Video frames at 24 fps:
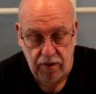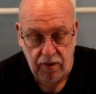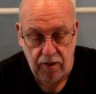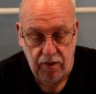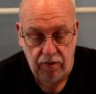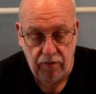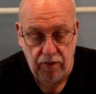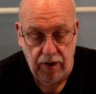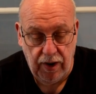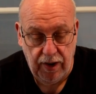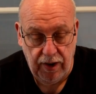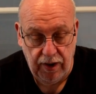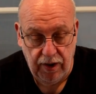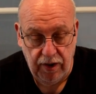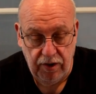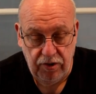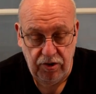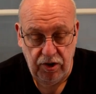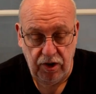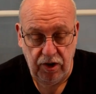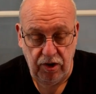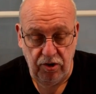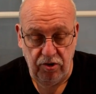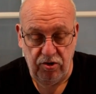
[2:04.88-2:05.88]
Right, as
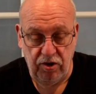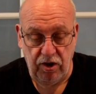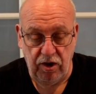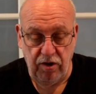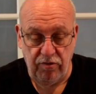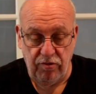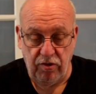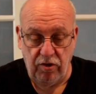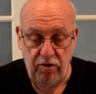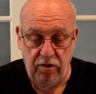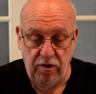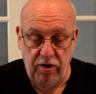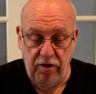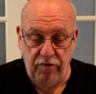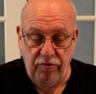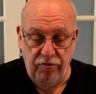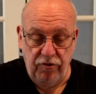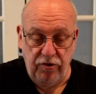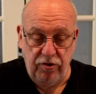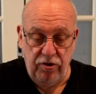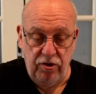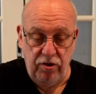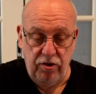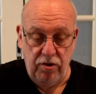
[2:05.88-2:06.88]
you can see, I've already
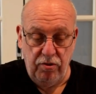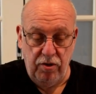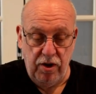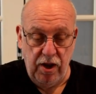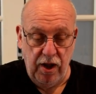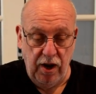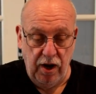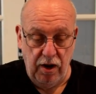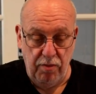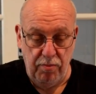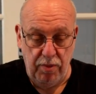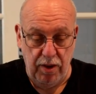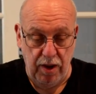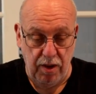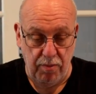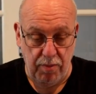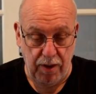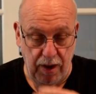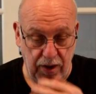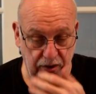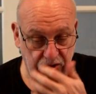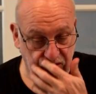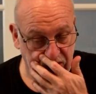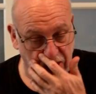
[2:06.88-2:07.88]
fitted the daily
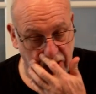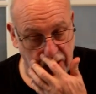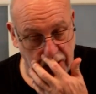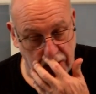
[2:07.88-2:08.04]
BMS.